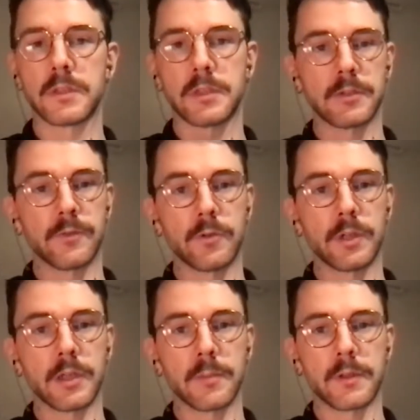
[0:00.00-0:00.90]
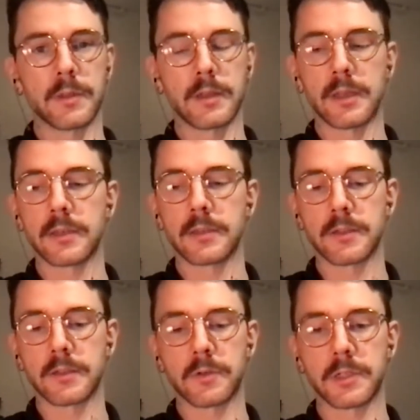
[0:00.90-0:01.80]
is interviewing him and then ends
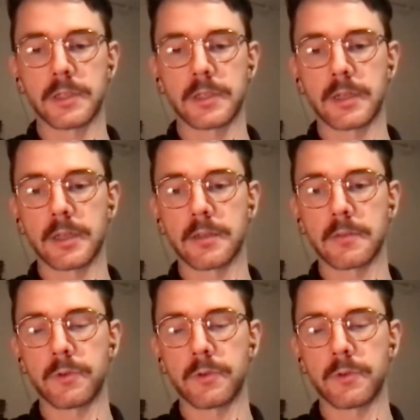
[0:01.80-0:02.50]
on the question, like,